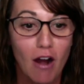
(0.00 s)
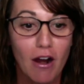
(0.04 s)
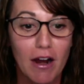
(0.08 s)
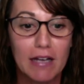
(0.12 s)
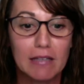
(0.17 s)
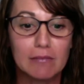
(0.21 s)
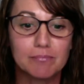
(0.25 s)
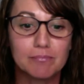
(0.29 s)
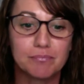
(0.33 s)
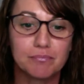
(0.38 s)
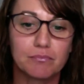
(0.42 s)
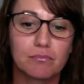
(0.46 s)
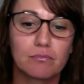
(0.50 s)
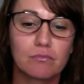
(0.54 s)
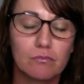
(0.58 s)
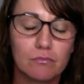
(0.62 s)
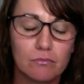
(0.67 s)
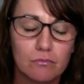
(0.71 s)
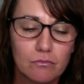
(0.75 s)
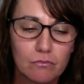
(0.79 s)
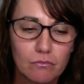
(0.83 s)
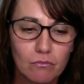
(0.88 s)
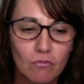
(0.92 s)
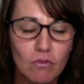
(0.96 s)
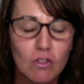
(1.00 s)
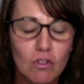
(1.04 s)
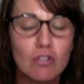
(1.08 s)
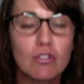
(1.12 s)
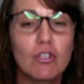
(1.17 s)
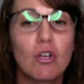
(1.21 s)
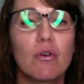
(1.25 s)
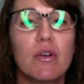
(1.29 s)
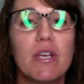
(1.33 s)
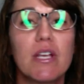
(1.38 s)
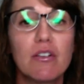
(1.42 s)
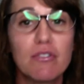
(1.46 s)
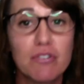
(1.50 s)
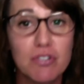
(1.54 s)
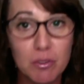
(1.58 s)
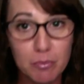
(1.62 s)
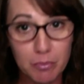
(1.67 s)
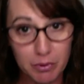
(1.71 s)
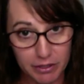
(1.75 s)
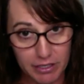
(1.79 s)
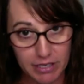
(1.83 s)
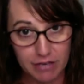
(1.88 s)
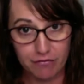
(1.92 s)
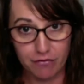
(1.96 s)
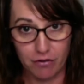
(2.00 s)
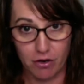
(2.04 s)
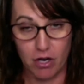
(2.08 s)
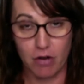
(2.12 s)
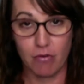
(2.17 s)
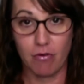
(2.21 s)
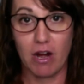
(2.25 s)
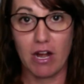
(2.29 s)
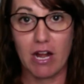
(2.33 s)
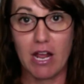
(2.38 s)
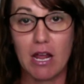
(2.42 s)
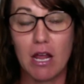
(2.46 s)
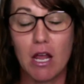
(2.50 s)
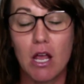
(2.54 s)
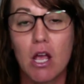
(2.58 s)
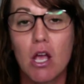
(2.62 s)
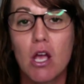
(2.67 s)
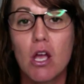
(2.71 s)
right. So here's the belief. Are you ready?